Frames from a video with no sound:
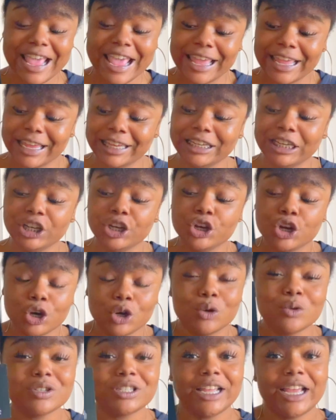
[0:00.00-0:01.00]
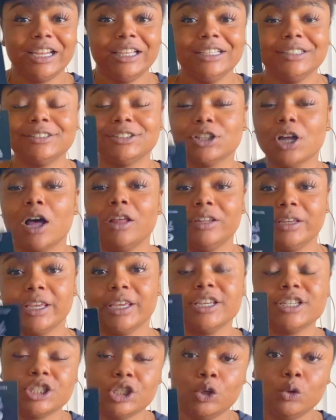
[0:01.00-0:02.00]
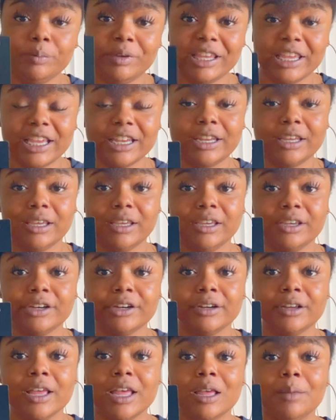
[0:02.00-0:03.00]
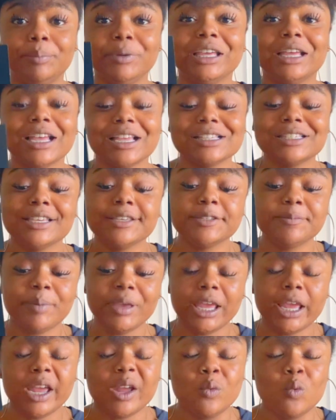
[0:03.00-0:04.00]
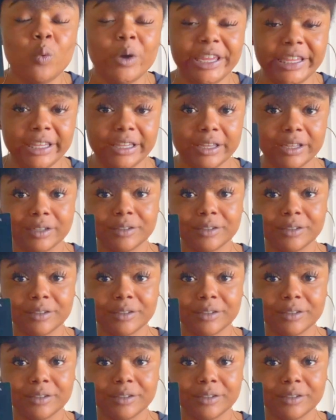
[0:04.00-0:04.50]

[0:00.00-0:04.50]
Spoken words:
And he knows that he's stalling his new beginning here because he's being weak.